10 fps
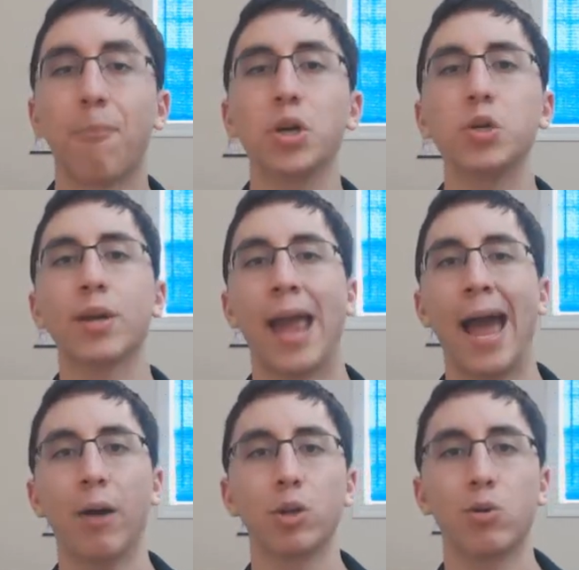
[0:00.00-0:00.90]
I'm wondering
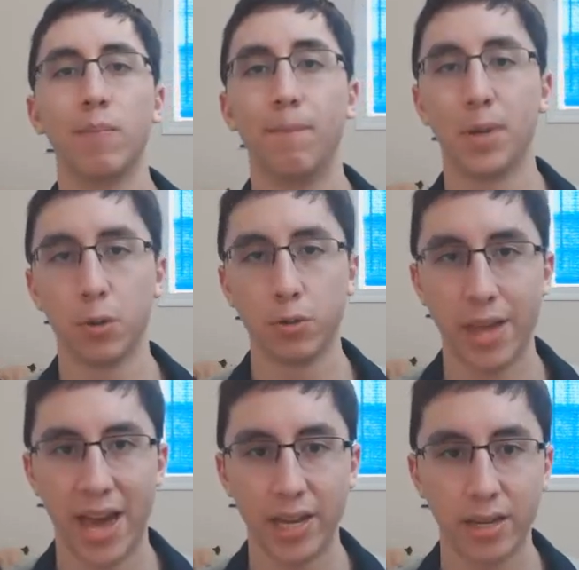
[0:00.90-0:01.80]
how you would build
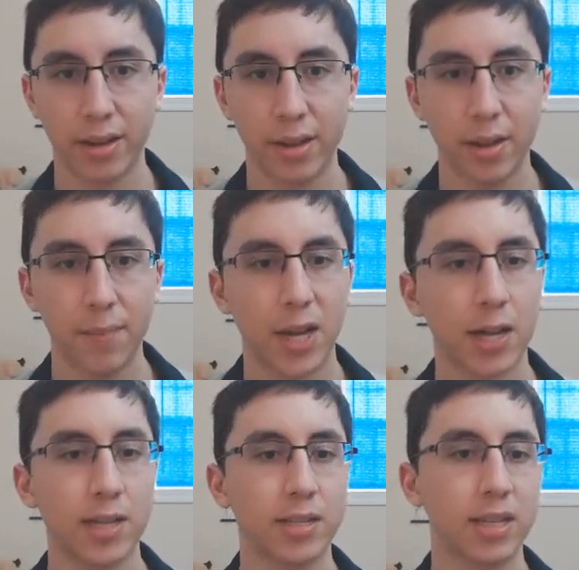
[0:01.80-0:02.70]
that,
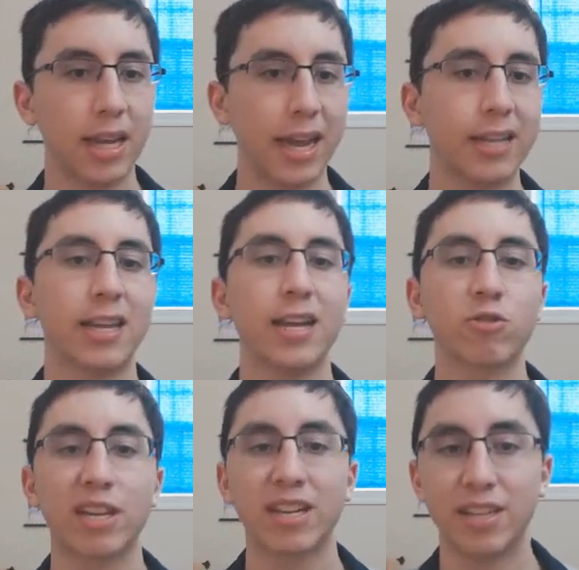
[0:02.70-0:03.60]
because it's an
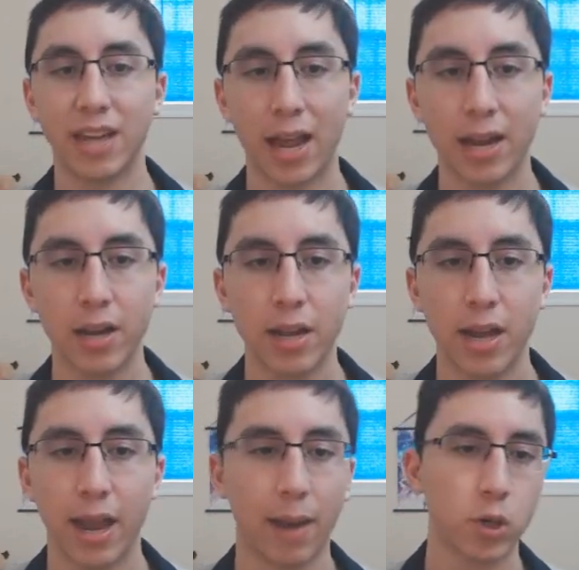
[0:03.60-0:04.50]
interesting design,
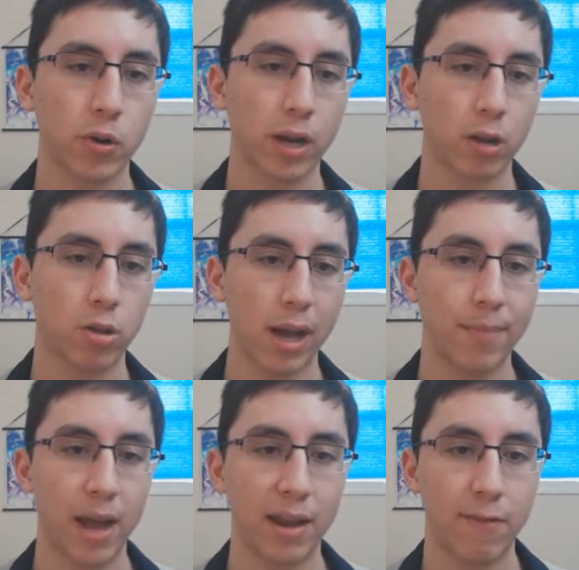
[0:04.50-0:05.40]
and I'm sure you can
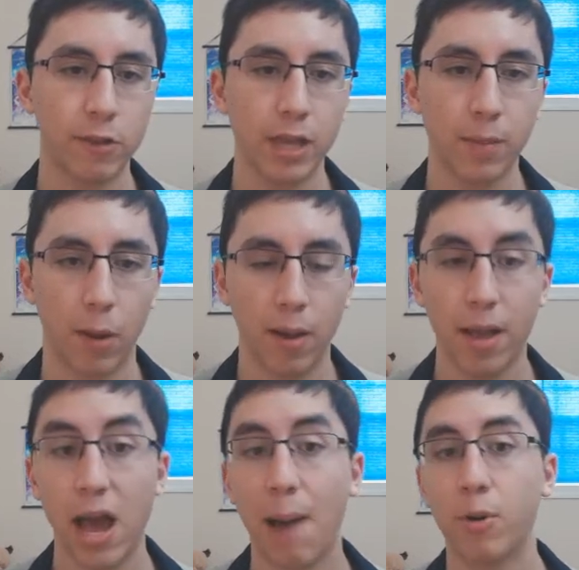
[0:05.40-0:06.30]
climb that and everything, but
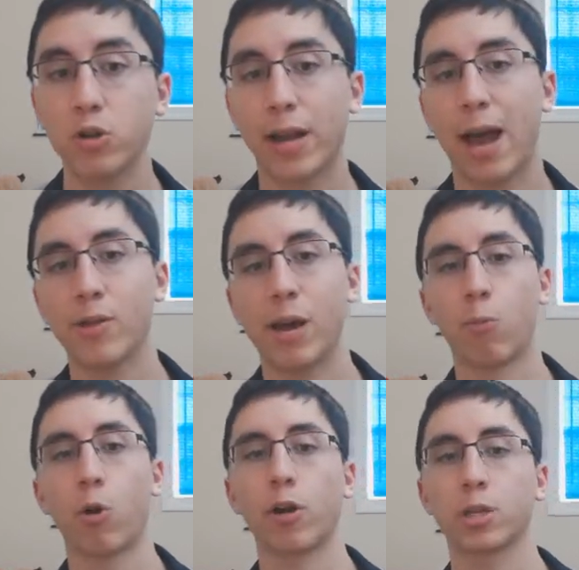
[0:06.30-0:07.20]
I'm wondering how
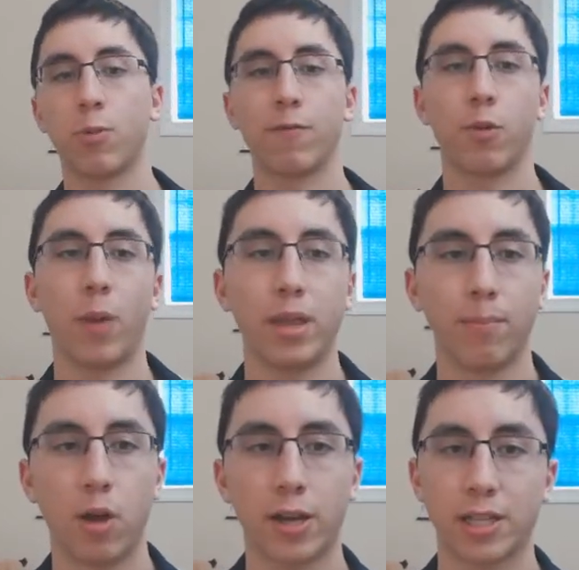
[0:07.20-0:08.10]
that works with the way
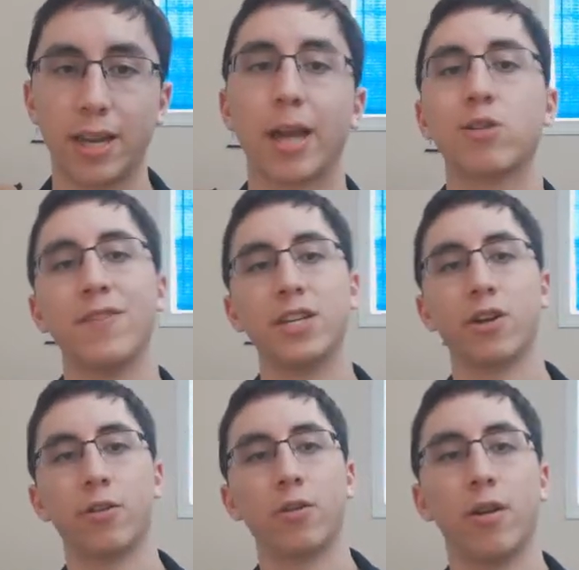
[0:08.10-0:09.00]
the blocks connect with
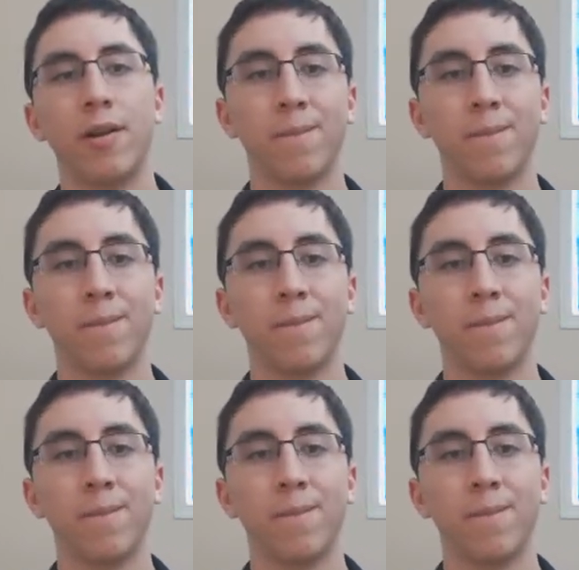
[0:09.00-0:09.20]
each other.